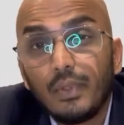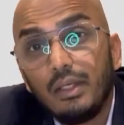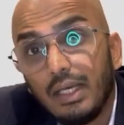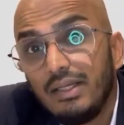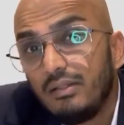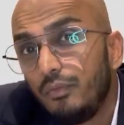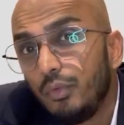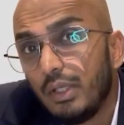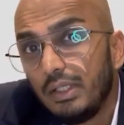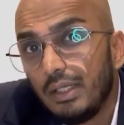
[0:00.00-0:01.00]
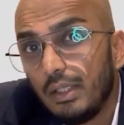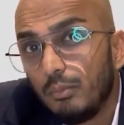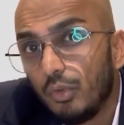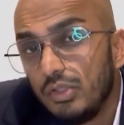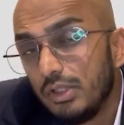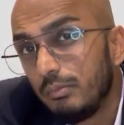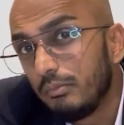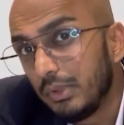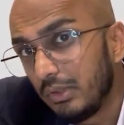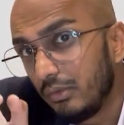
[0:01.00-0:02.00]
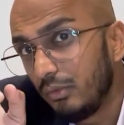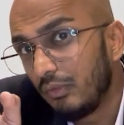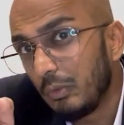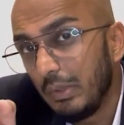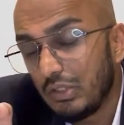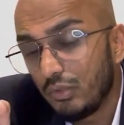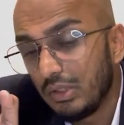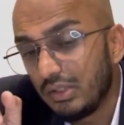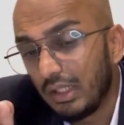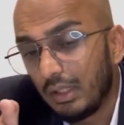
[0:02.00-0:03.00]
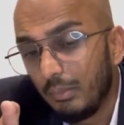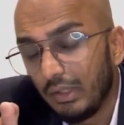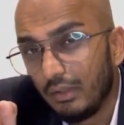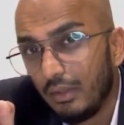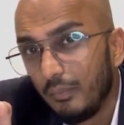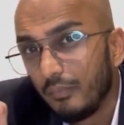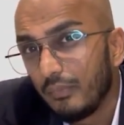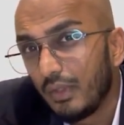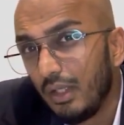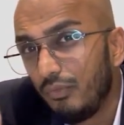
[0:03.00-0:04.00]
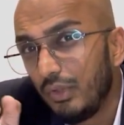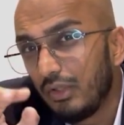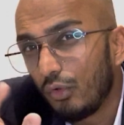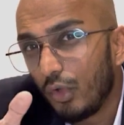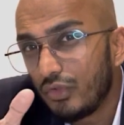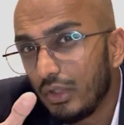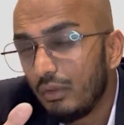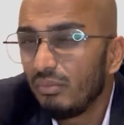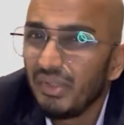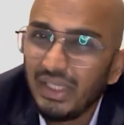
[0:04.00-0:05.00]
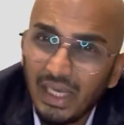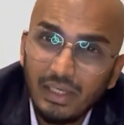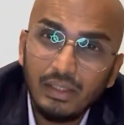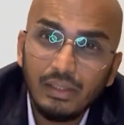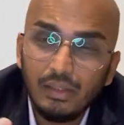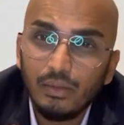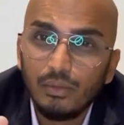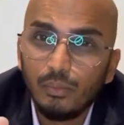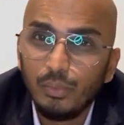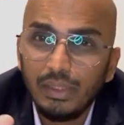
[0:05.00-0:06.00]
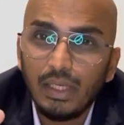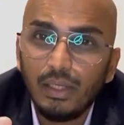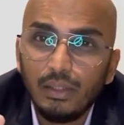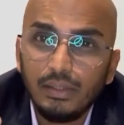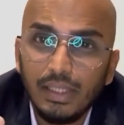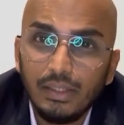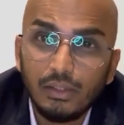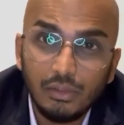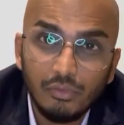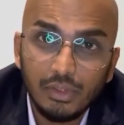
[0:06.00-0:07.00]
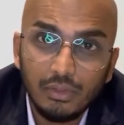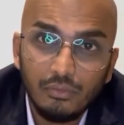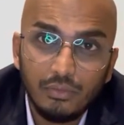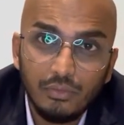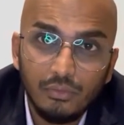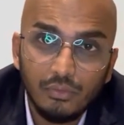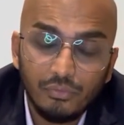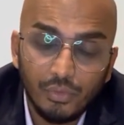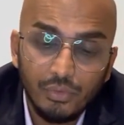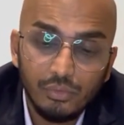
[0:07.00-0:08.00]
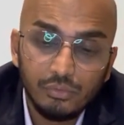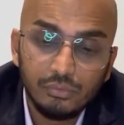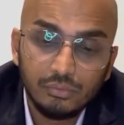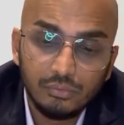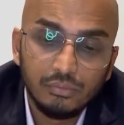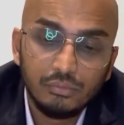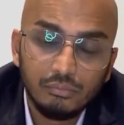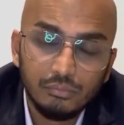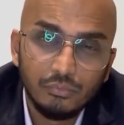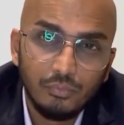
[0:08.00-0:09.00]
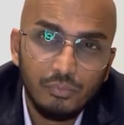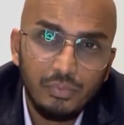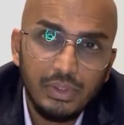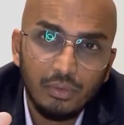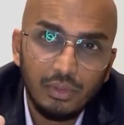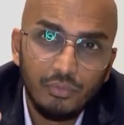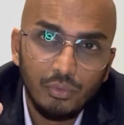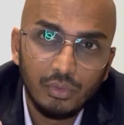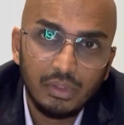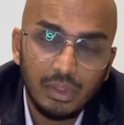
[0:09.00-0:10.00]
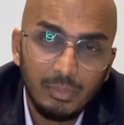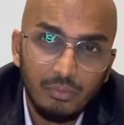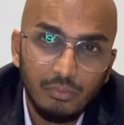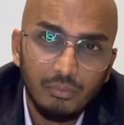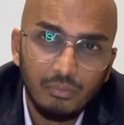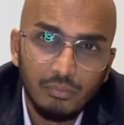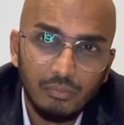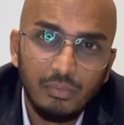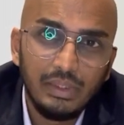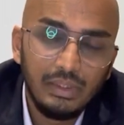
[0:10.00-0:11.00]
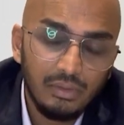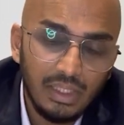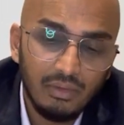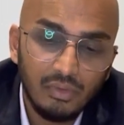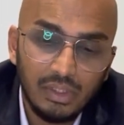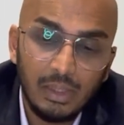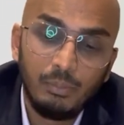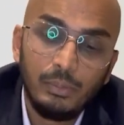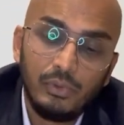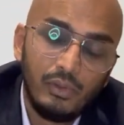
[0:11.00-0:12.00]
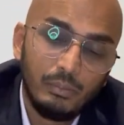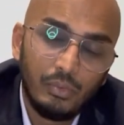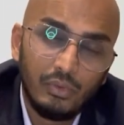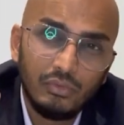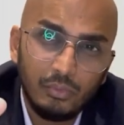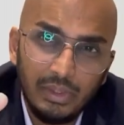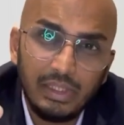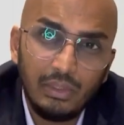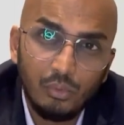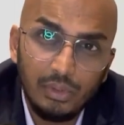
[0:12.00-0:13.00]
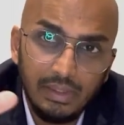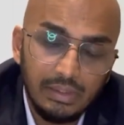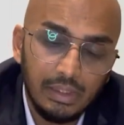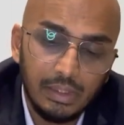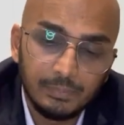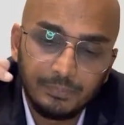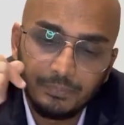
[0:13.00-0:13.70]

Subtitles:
Nice if you can get in Morjim, but you have to make sure it's settlement. If it is Orchard, we can get it converted for you. We know, if you know that, I mean, we have the right people on board, so we can do it legally.